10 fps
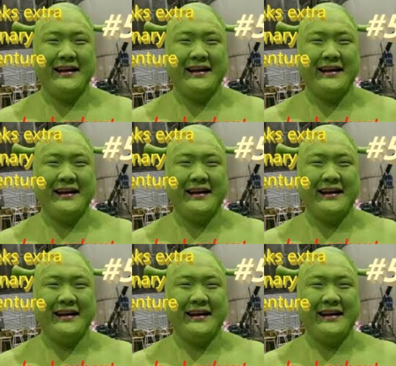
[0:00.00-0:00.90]

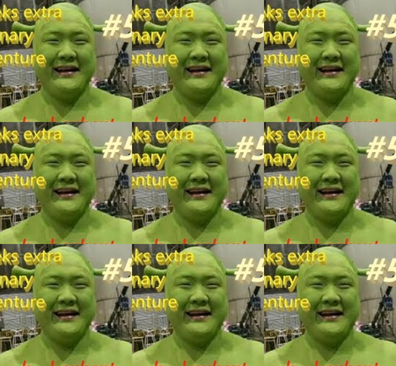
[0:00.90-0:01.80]

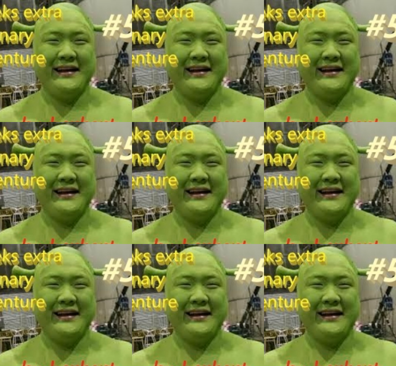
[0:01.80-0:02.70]

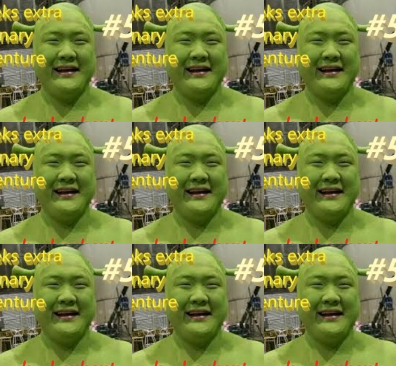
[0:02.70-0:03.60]

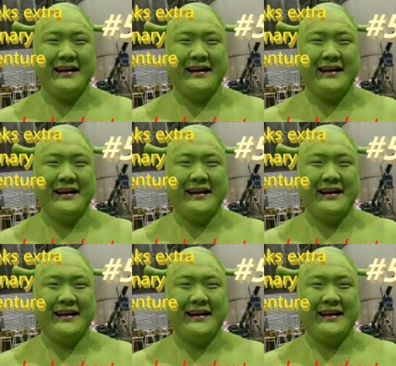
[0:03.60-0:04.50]

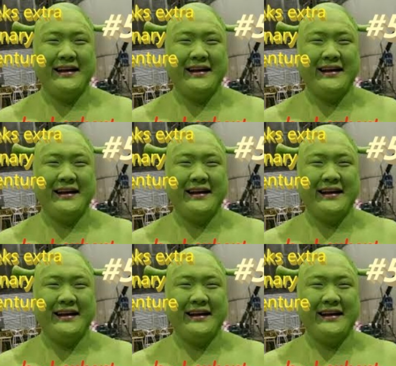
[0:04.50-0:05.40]

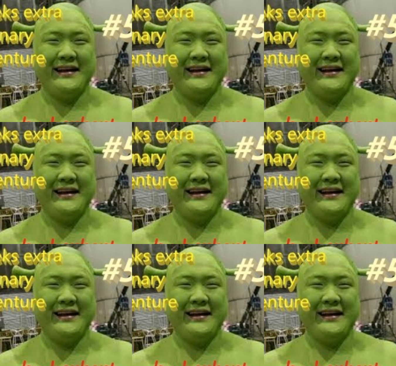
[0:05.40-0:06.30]

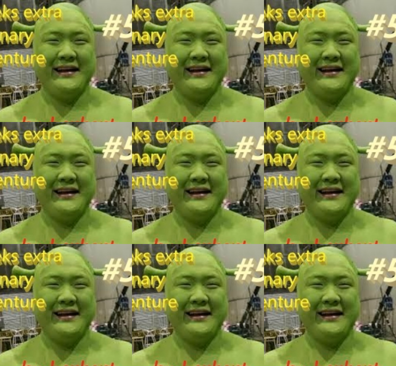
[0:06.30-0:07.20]

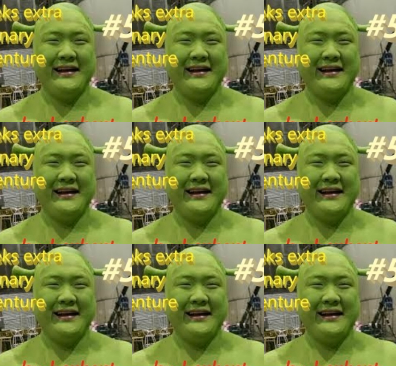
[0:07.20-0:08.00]
The face doesn't move, so there is nothing to read.